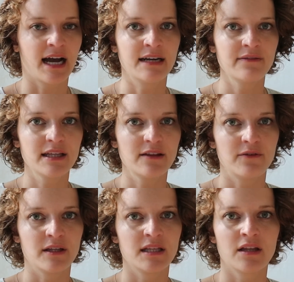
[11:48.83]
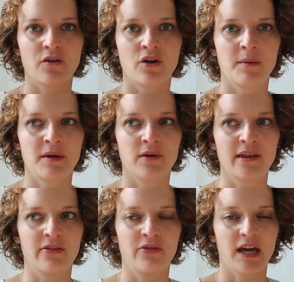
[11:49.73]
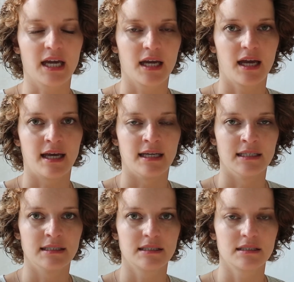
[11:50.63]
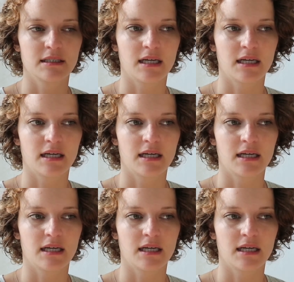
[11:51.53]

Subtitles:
kind of get the feeling that they're gonna be really thick, and